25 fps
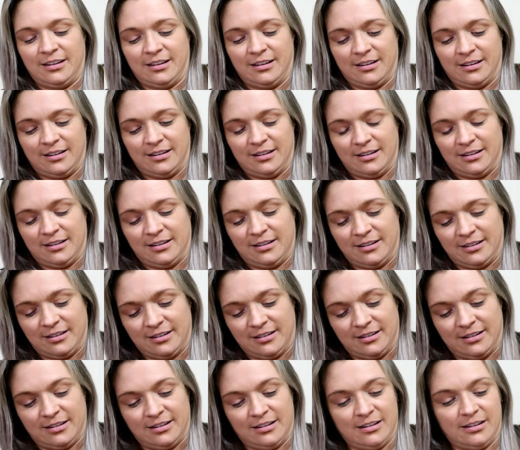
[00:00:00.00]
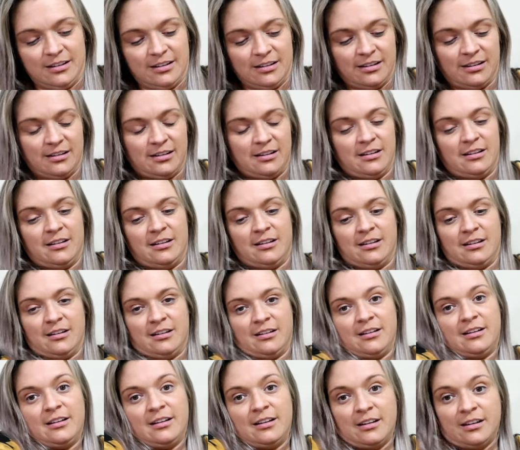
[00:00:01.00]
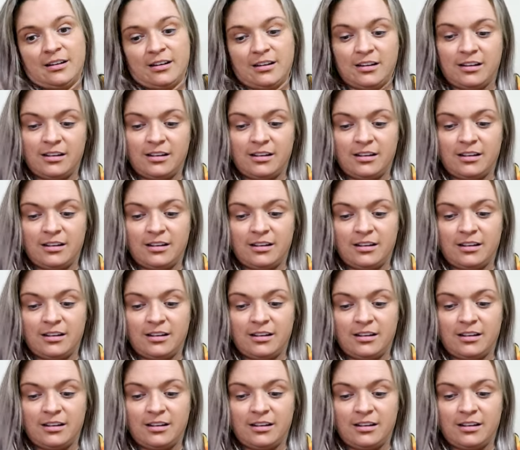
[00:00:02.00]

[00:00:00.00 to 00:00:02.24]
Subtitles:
Nothing is said.